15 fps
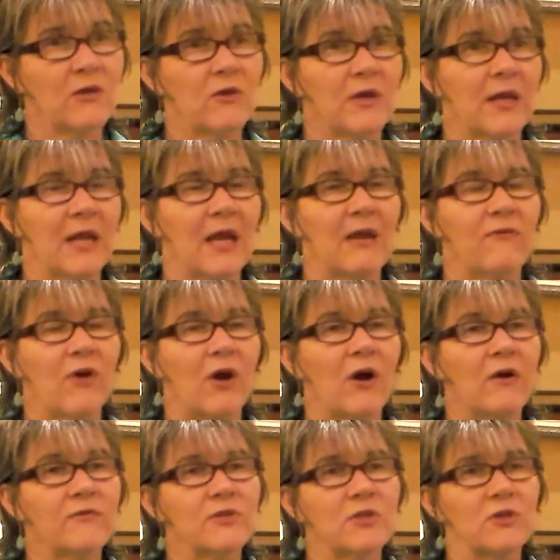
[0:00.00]
you're going to have
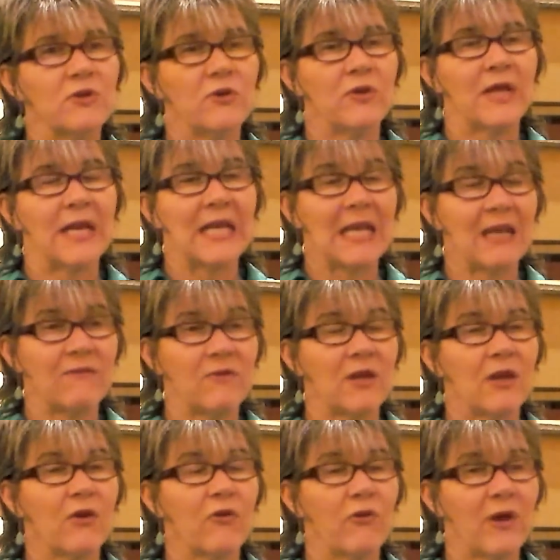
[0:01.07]
afternoon and
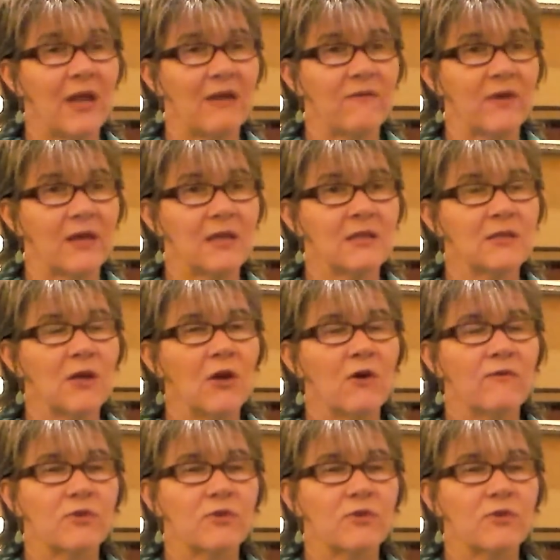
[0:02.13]
evening cravings